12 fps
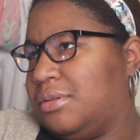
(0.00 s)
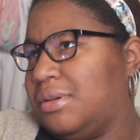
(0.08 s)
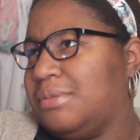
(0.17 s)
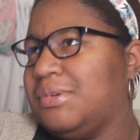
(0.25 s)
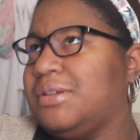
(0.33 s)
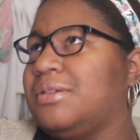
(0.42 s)
I
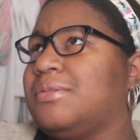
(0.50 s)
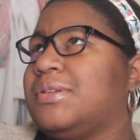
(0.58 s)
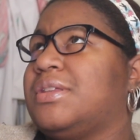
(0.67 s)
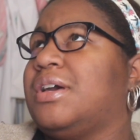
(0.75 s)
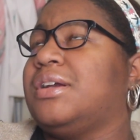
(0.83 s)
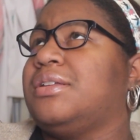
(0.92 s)
don't know
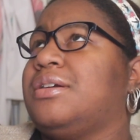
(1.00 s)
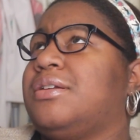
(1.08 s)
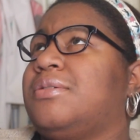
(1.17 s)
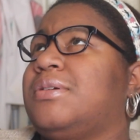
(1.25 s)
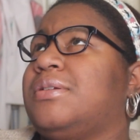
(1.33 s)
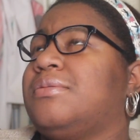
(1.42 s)
what the heck we're
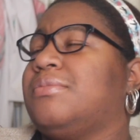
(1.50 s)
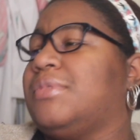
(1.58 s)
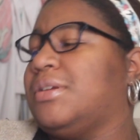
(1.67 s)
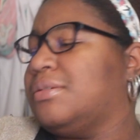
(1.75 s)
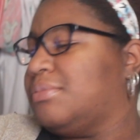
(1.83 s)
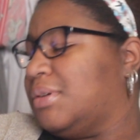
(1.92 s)
doing.
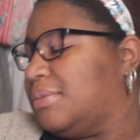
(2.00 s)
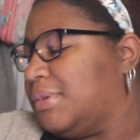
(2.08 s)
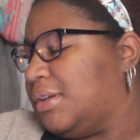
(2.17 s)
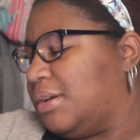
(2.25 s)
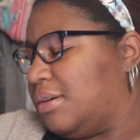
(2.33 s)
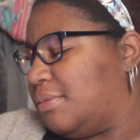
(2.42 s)
No,
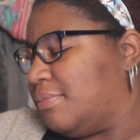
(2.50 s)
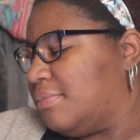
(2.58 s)
probably not.